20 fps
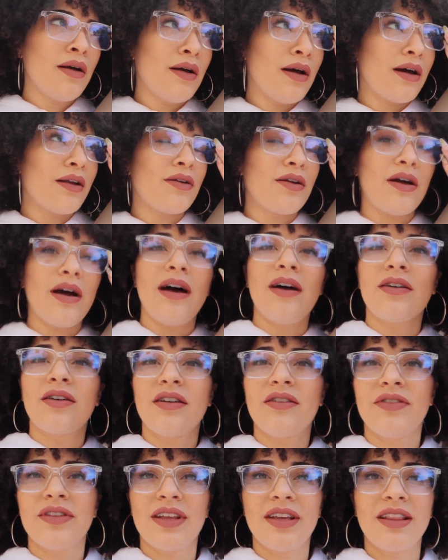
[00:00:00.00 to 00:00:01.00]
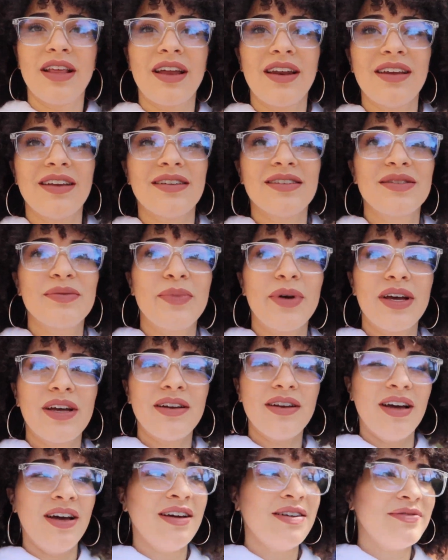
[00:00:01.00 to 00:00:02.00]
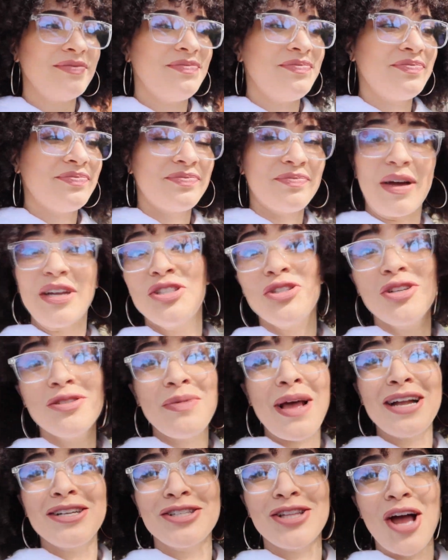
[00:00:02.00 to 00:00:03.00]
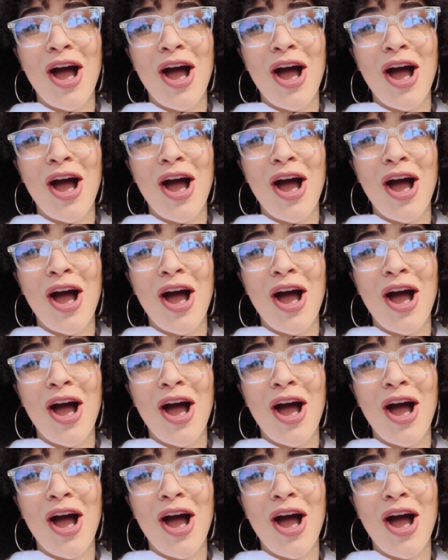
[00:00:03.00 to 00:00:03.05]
I don't know how good of a thing that is, but my shoes match the